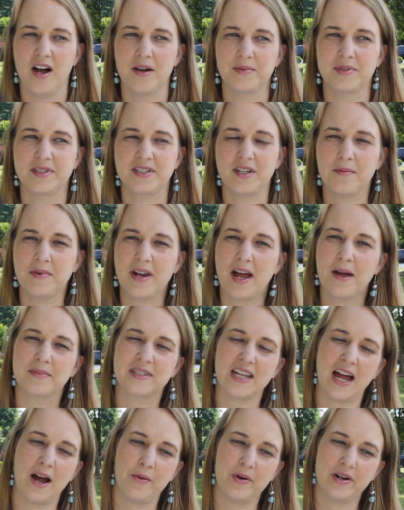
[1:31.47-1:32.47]
sometimes
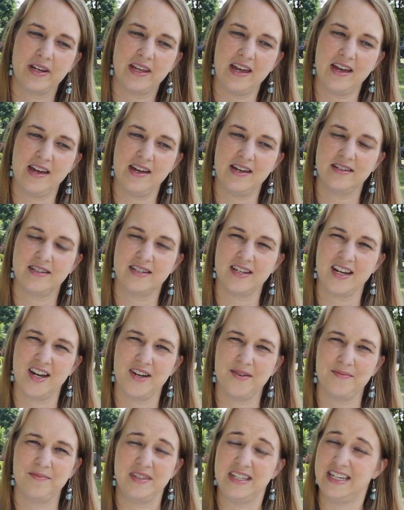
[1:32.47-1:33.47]
I would get
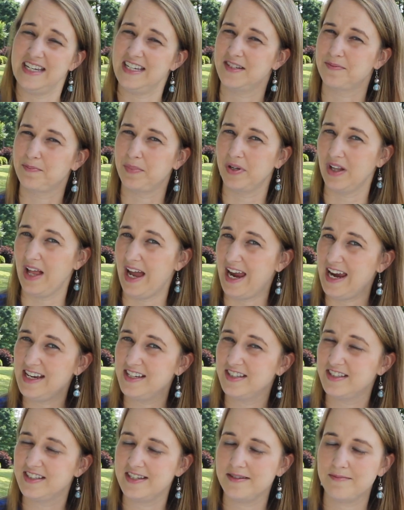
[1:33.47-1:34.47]
displaced